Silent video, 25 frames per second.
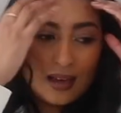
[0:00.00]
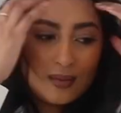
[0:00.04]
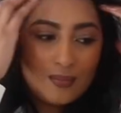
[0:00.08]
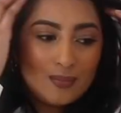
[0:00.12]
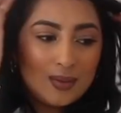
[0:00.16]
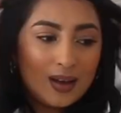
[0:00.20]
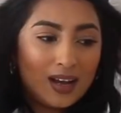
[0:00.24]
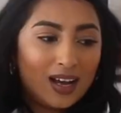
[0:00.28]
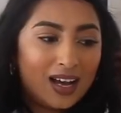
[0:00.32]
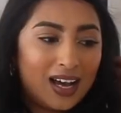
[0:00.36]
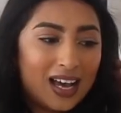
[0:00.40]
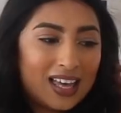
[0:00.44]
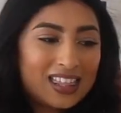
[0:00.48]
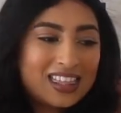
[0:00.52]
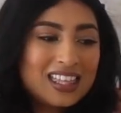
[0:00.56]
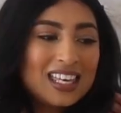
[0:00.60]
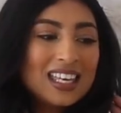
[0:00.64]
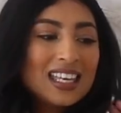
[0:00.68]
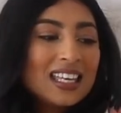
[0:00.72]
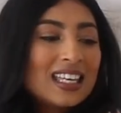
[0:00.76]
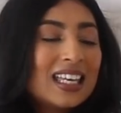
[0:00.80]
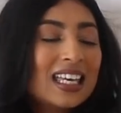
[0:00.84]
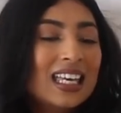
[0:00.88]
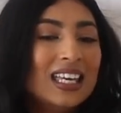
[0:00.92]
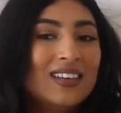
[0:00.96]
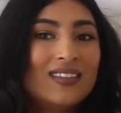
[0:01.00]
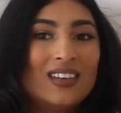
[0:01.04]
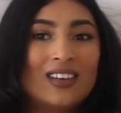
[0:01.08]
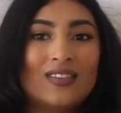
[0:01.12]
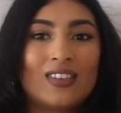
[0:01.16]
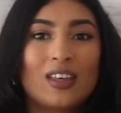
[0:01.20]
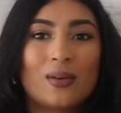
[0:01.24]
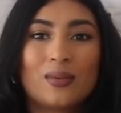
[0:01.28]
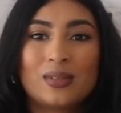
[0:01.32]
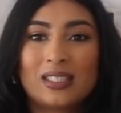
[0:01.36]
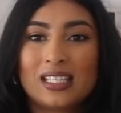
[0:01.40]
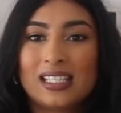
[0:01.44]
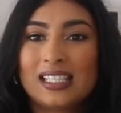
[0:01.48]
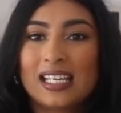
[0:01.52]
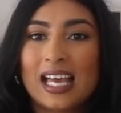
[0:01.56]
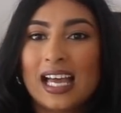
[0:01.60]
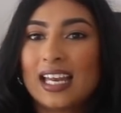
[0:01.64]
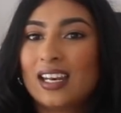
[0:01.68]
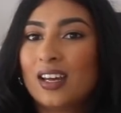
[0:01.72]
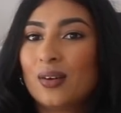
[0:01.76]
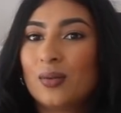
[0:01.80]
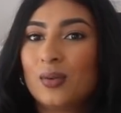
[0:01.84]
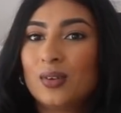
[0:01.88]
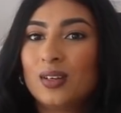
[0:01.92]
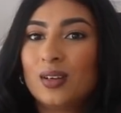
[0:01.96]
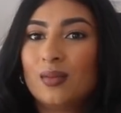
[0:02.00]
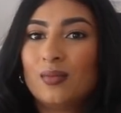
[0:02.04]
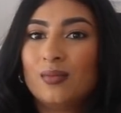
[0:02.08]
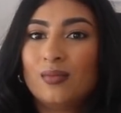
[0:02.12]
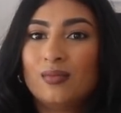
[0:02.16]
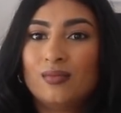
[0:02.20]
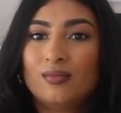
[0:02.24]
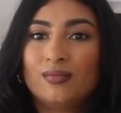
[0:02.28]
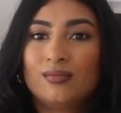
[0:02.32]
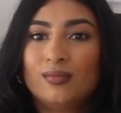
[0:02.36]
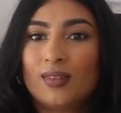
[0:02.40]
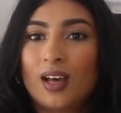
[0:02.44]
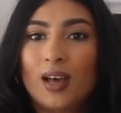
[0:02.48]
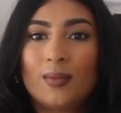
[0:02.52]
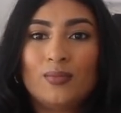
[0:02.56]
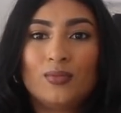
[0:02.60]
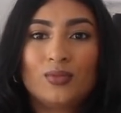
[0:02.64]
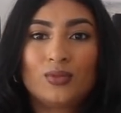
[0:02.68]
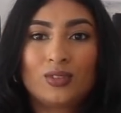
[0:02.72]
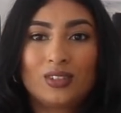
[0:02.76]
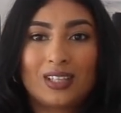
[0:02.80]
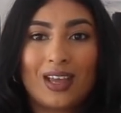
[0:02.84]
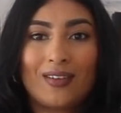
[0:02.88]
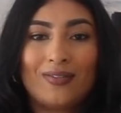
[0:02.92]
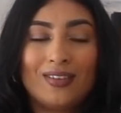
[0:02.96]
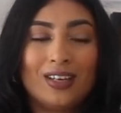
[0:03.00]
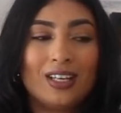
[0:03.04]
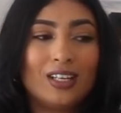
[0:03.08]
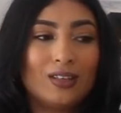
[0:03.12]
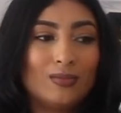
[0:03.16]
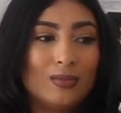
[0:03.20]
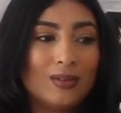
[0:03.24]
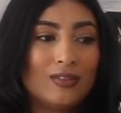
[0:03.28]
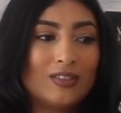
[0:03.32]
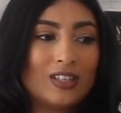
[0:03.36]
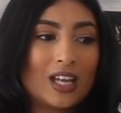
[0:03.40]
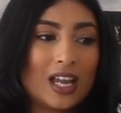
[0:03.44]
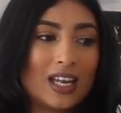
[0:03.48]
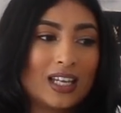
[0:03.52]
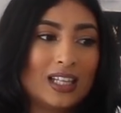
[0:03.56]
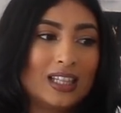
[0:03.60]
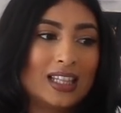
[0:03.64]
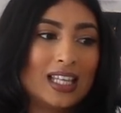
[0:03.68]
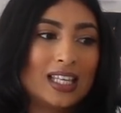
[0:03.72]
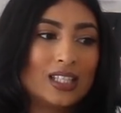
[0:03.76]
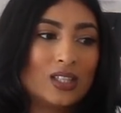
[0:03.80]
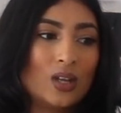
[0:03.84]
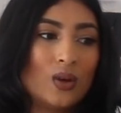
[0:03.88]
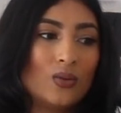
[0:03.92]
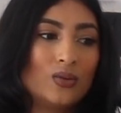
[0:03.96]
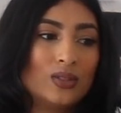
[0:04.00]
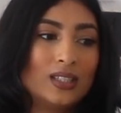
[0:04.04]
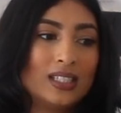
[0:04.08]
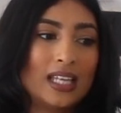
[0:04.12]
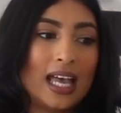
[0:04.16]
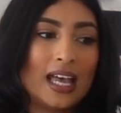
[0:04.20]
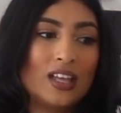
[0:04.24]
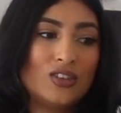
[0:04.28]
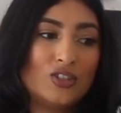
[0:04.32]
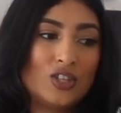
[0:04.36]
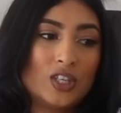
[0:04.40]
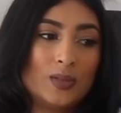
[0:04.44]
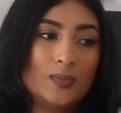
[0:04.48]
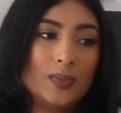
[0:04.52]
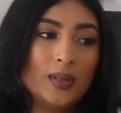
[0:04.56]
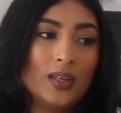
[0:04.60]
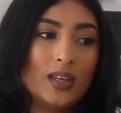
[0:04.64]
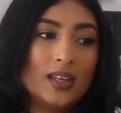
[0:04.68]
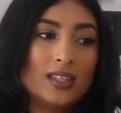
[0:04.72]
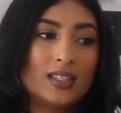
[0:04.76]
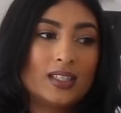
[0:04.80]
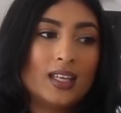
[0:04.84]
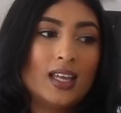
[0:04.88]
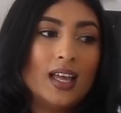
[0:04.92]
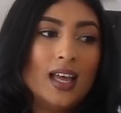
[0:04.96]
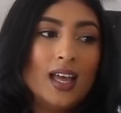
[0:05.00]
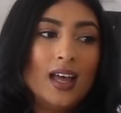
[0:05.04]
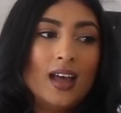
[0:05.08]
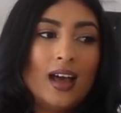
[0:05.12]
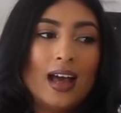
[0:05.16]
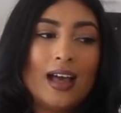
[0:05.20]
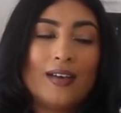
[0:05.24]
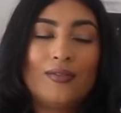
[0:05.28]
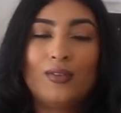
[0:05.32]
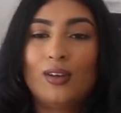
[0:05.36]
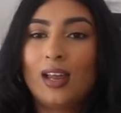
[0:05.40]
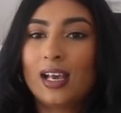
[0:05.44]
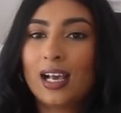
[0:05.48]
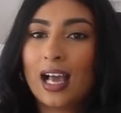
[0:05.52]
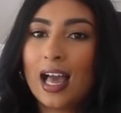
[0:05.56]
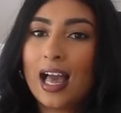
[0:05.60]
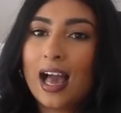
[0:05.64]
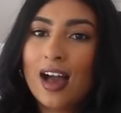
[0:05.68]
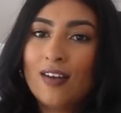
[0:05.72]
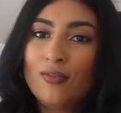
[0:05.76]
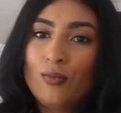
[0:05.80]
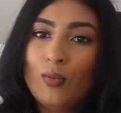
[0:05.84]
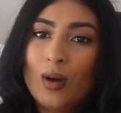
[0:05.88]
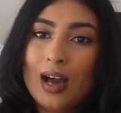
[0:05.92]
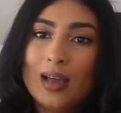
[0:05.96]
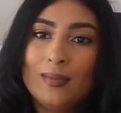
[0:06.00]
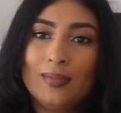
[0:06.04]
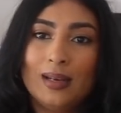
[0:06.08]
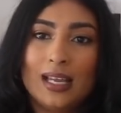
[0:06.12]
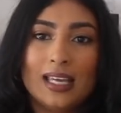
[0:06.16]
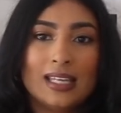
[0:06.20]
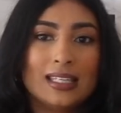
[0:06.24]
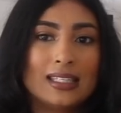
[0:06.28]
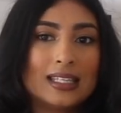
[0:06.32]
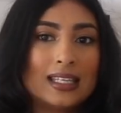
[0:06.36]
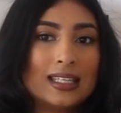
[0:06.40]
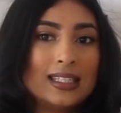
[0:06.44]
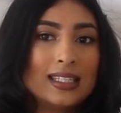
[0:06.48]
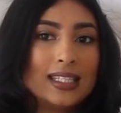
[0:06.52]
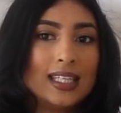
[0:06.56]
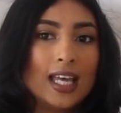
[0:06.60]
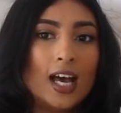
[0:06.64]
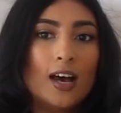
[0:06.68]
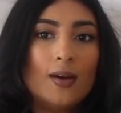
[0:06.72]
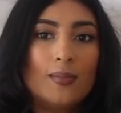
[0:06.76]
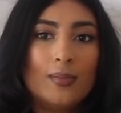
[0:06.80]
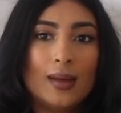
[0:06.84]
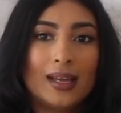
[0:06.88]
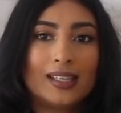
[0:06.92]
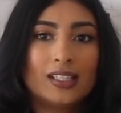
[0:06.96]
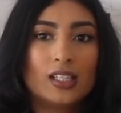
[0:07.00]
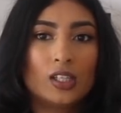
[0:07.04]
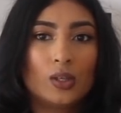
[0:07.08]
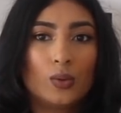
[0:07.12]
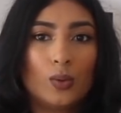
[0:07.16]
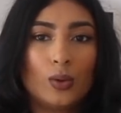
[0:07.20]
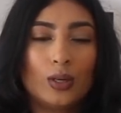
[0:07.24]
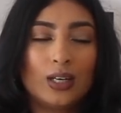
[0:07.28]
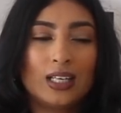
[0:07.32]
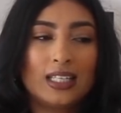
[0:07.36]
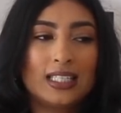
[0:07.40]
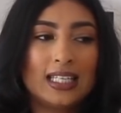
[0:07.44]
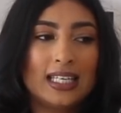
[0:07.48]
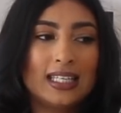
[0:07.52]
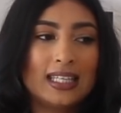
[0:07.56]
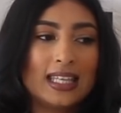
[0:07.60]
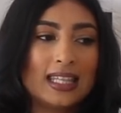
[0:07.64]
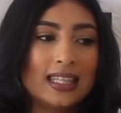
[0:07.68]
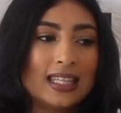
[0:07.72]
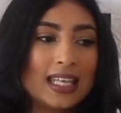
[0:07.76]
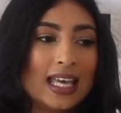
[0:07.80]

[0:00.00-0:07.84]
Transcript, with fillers: but I think even if there was a ten I wouldn't, I'm definitely going to be returning this whole set just because I feel like I have white blazers that are better quality than